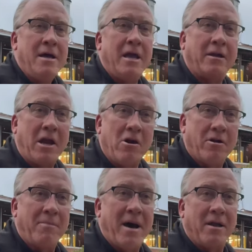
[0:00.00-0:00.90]
He cared
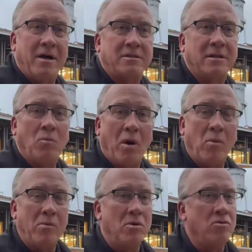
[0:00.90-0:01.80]
about us and what
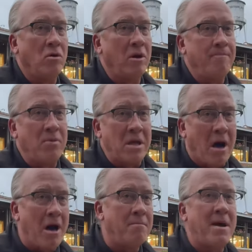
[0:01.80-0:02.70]
we were doing
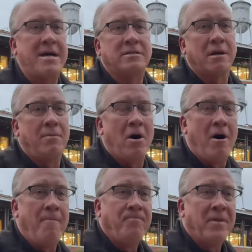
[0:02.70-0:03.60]
beyond basketball.